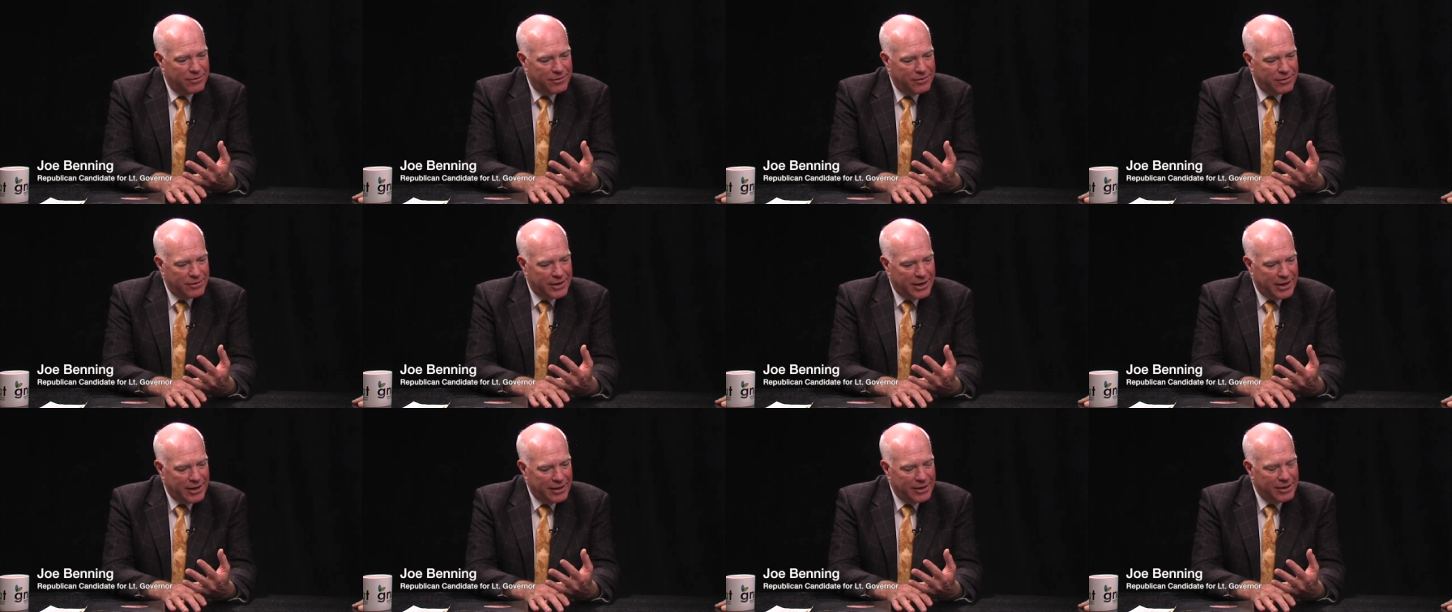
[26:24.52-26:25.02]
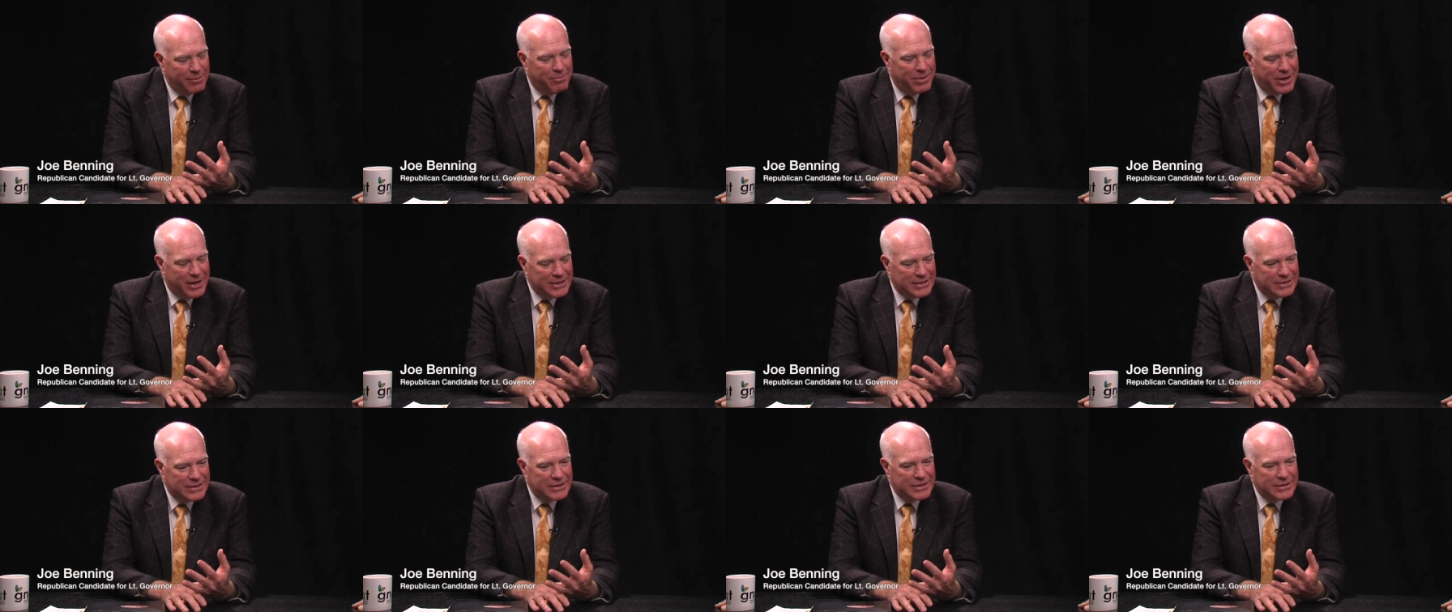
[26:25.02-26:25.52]
daily
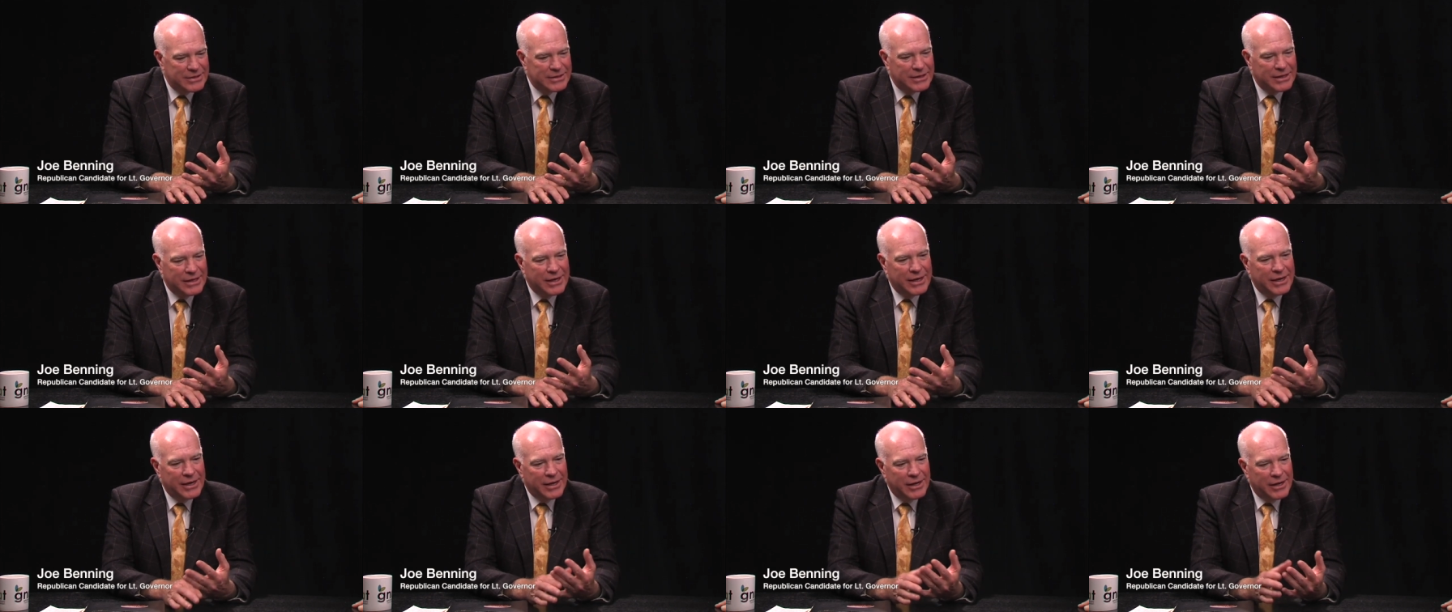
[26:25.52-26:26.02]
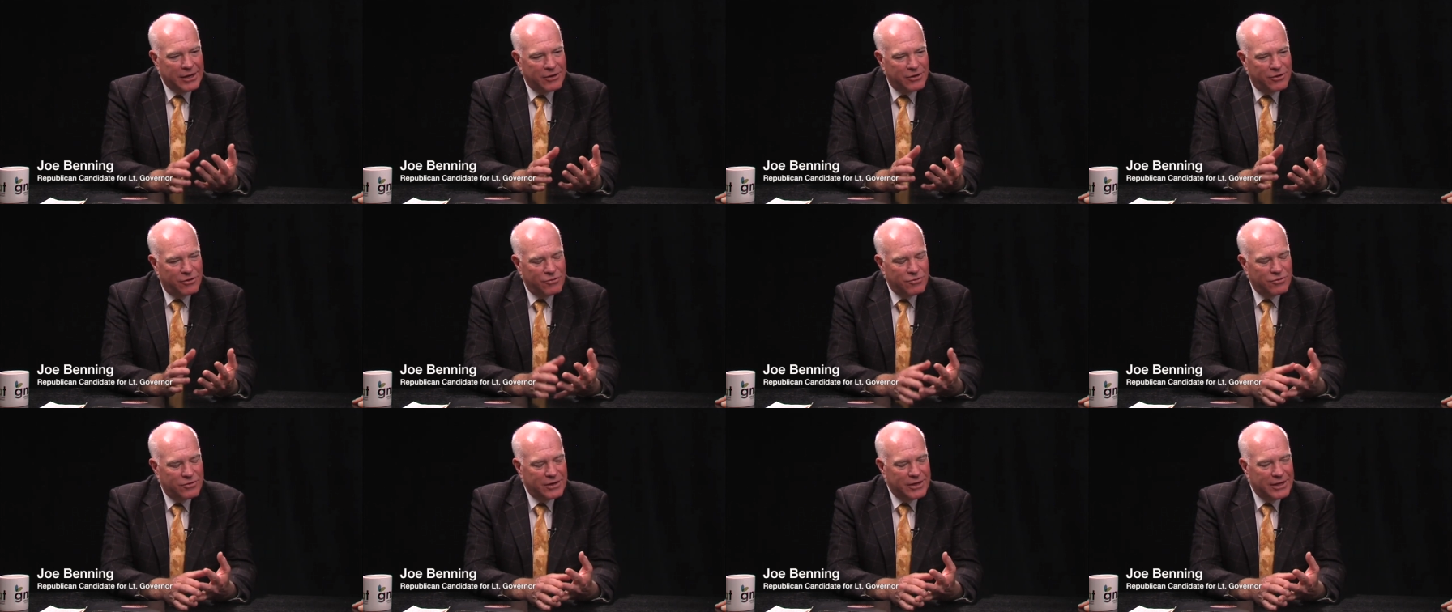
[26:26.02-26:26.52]
basis,
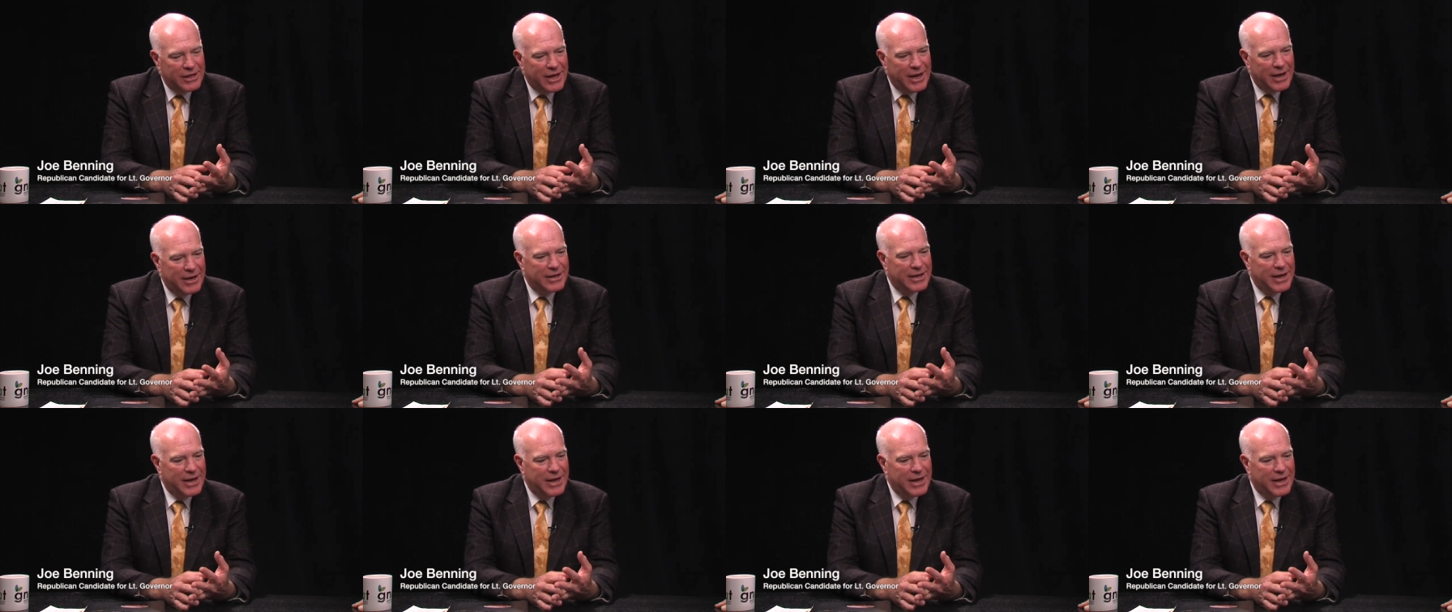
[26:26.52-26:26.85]
using that